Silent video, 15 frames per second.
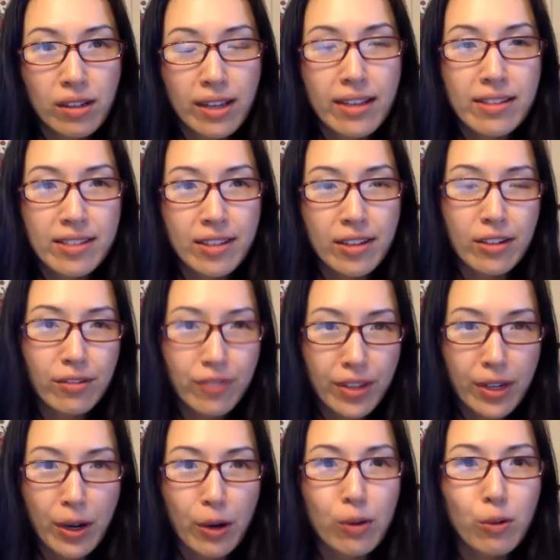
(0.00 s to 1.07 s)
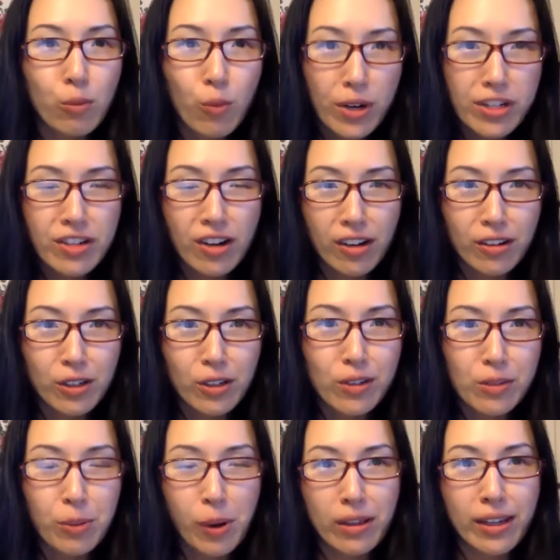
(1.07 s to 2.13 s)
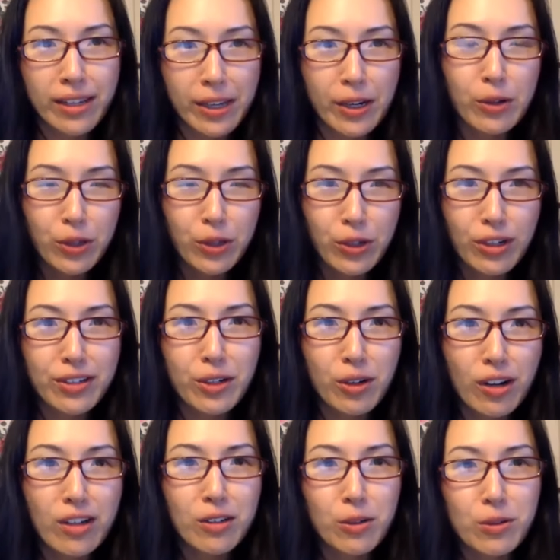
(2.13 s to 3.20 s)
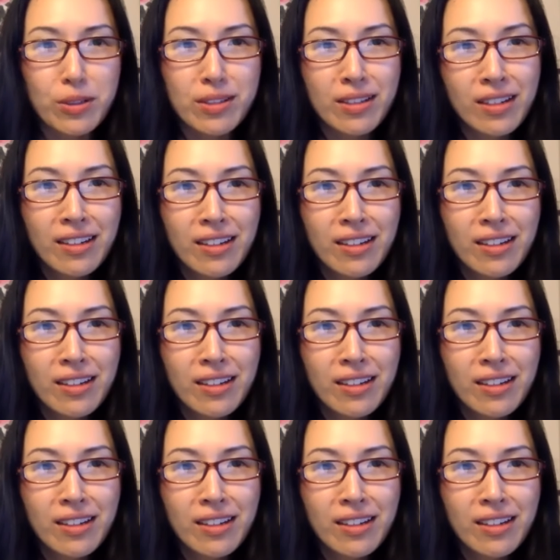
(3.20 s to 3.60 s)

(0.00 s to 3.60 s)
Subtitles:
Instead of, one shot on goal is probably, your uncle's